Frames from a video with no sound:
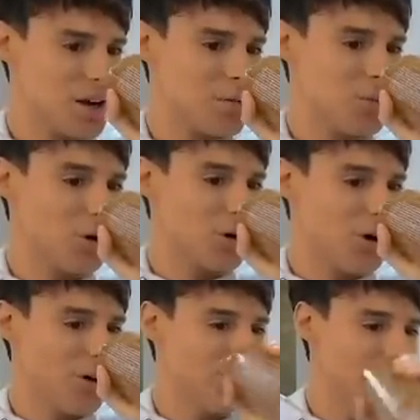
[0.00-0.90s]
more
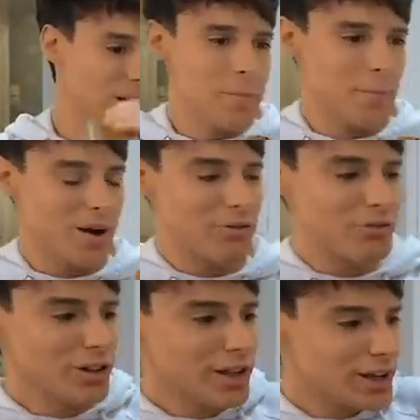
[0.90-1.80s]
coffee, but I
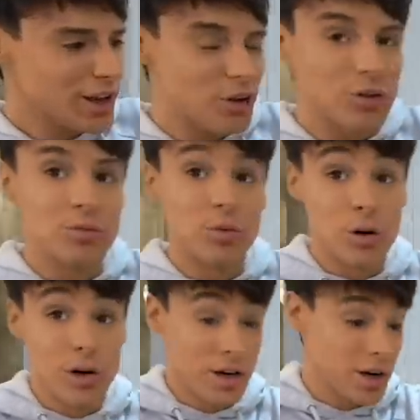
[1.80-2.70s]
feel like it could
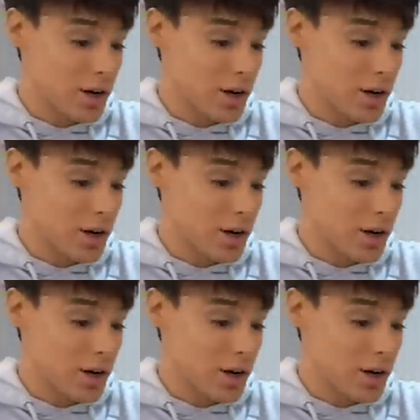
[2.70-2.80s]
work.